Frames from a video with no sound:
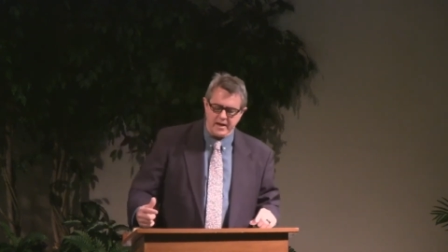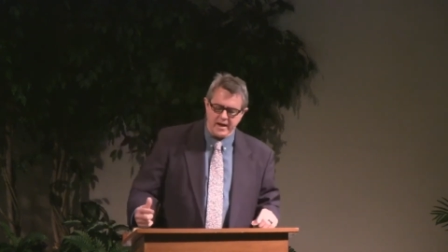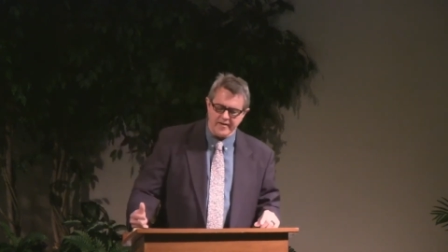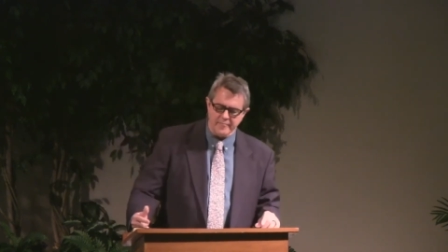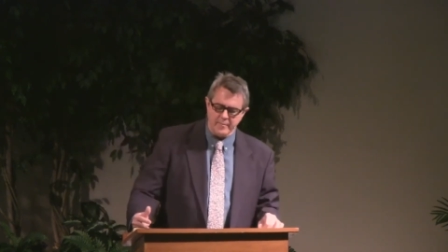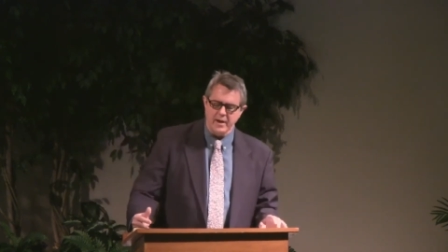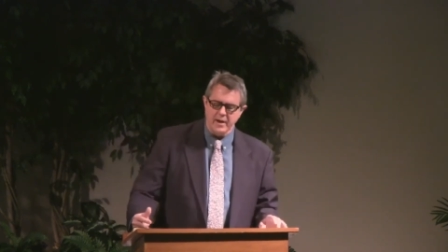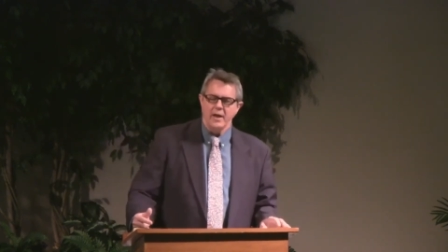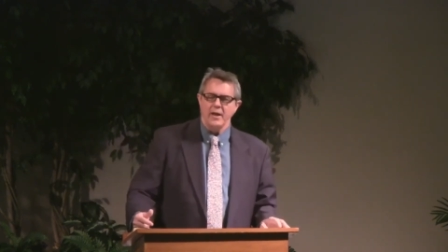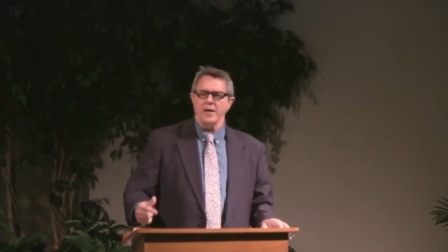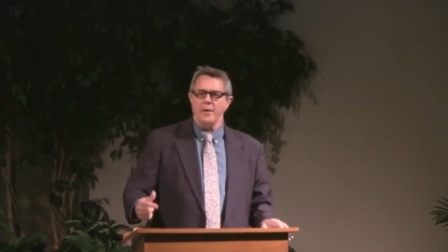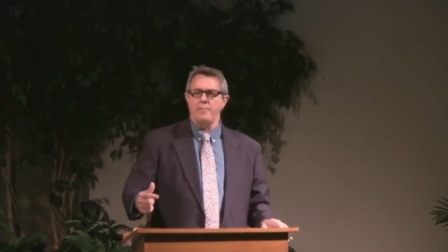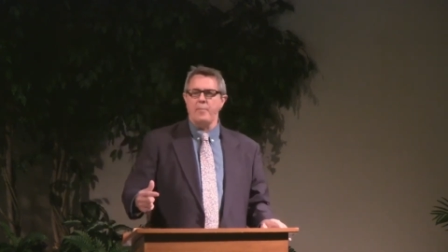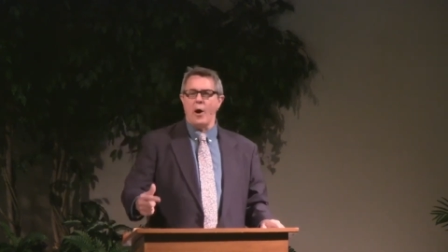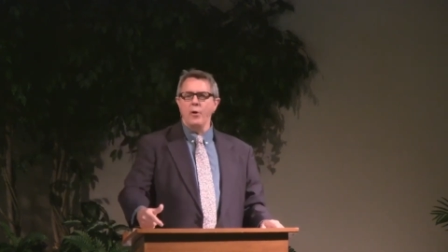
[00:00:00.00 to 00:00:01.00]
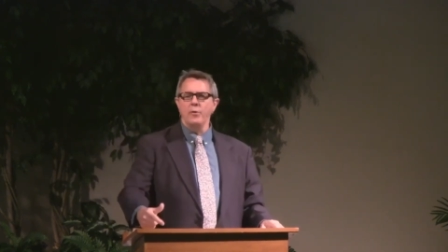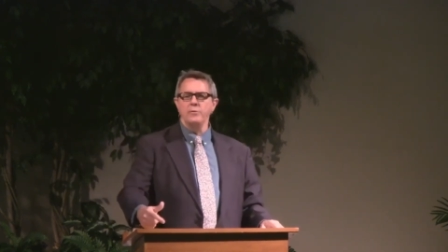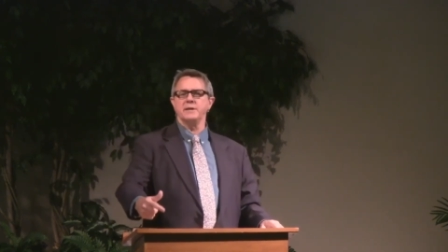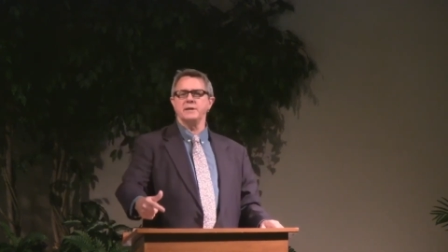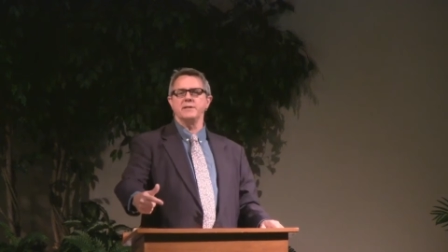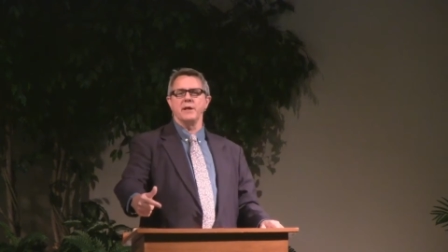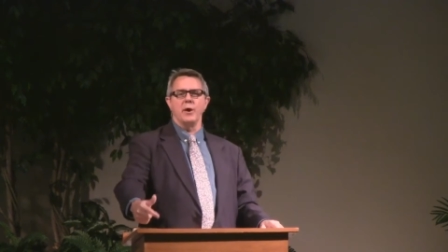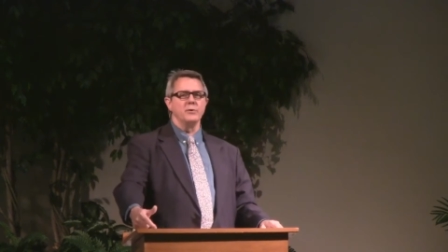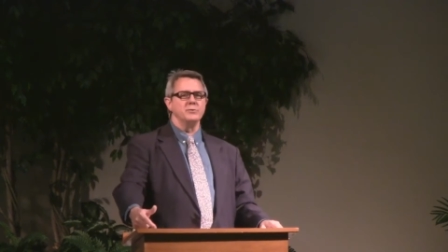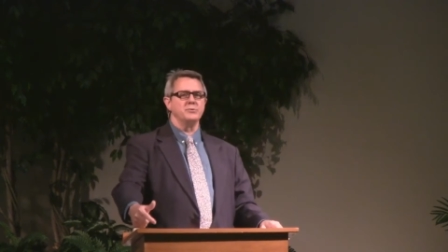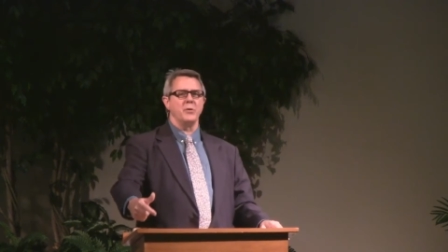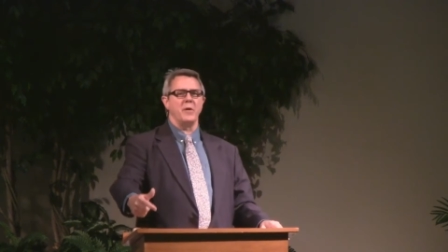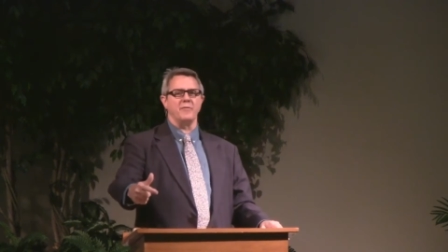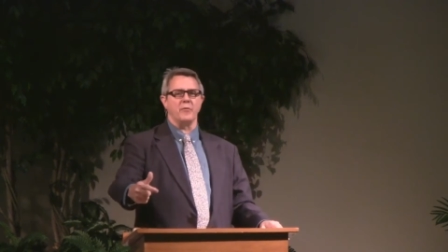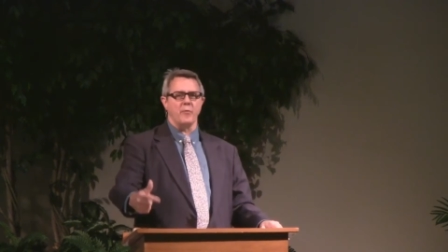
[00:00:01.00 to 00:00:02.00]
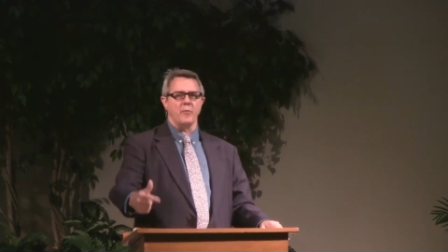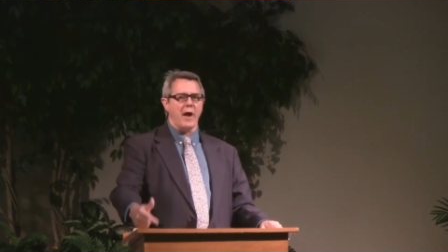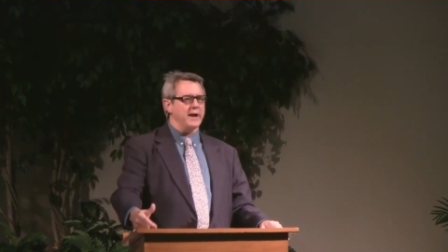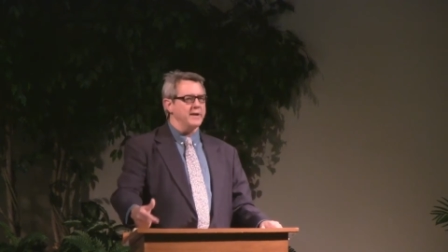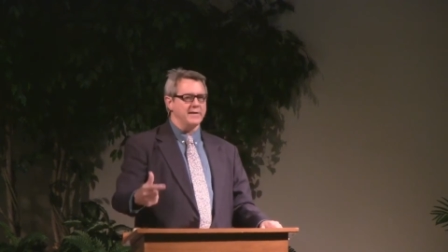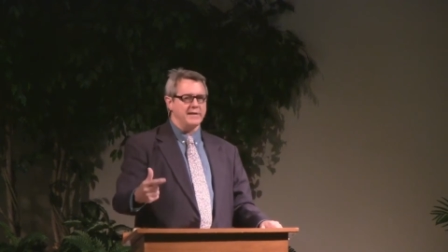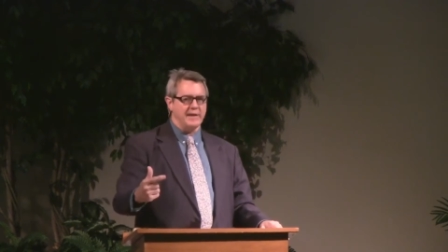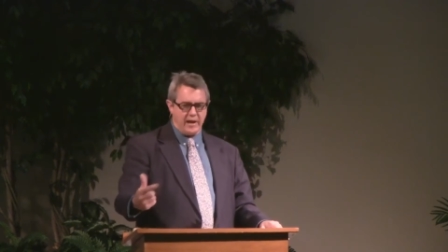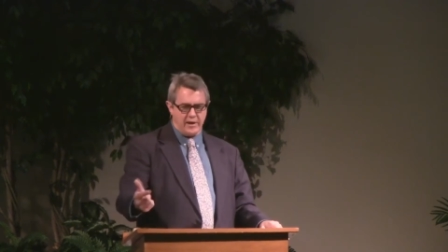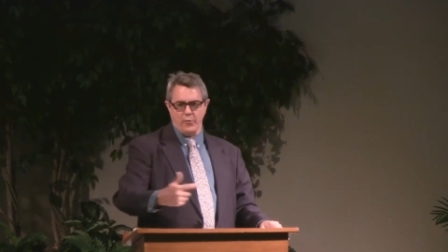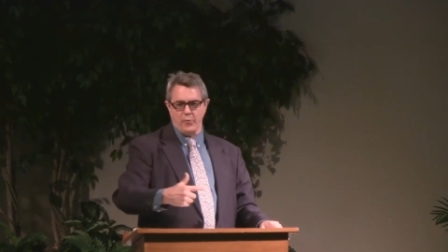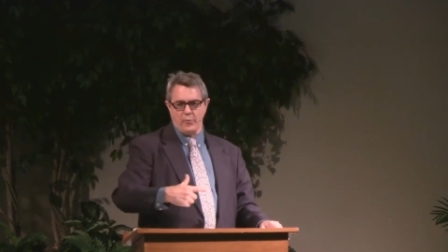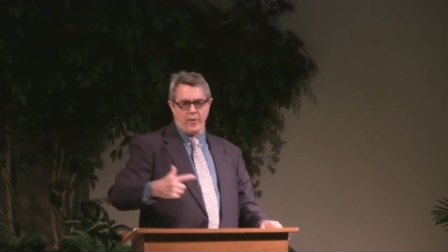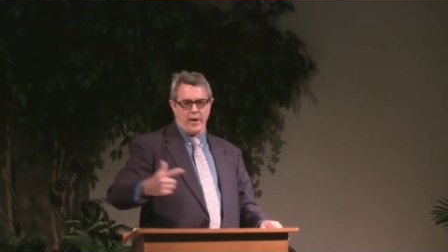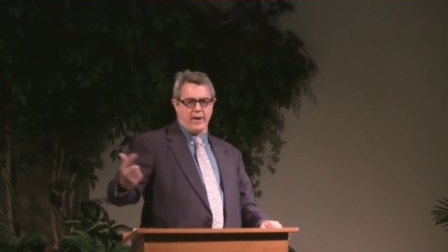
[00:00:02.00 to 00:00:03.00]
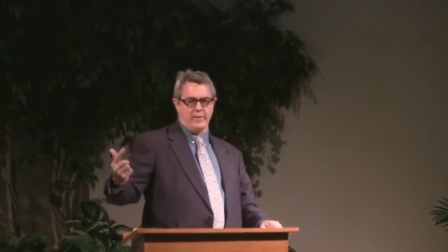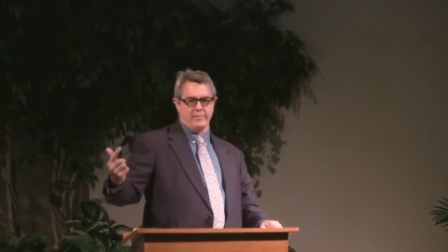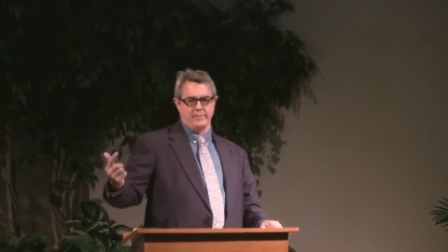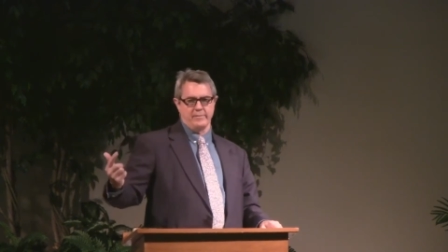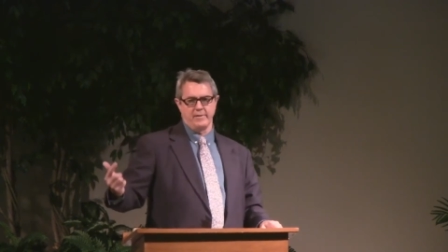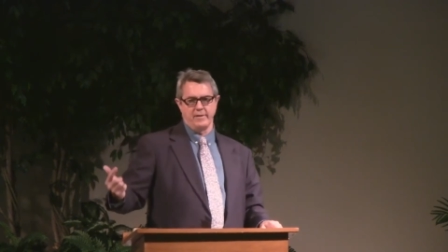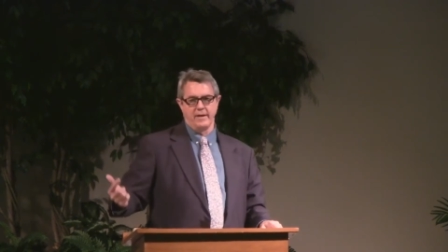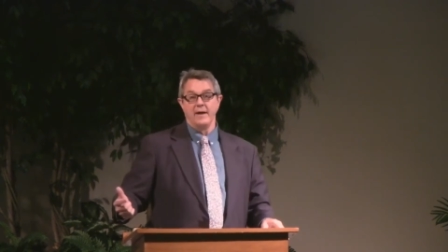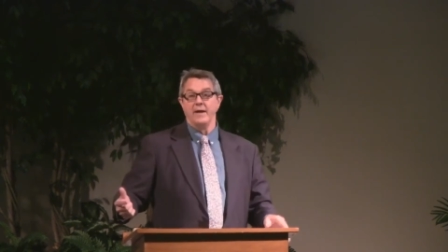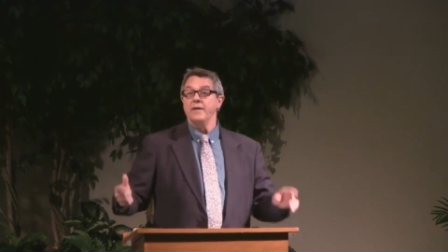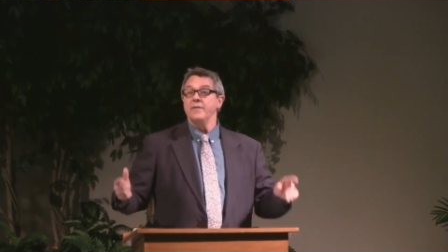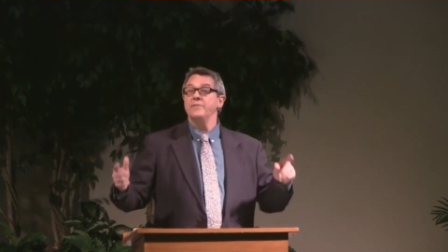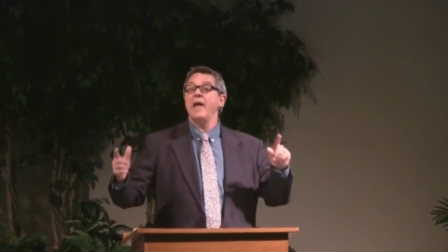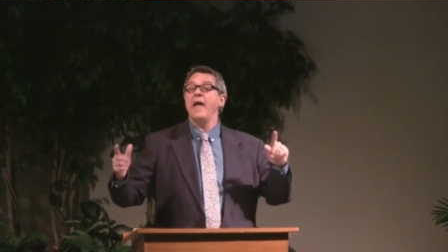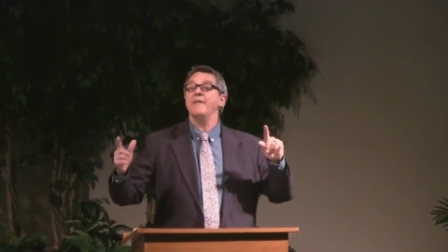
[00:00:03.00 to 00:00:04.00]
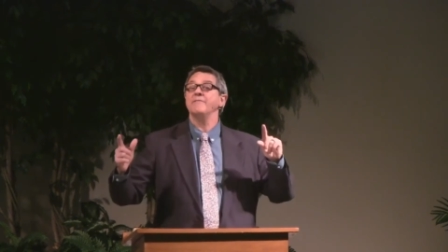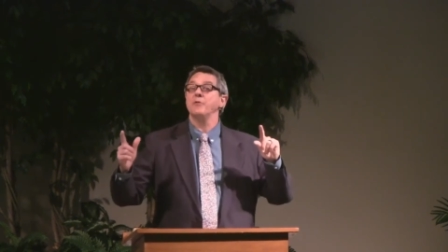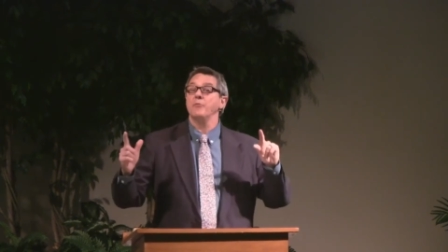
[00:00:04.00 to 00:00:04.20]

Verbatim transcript: government, opposing those who have a right to kick you around. They have the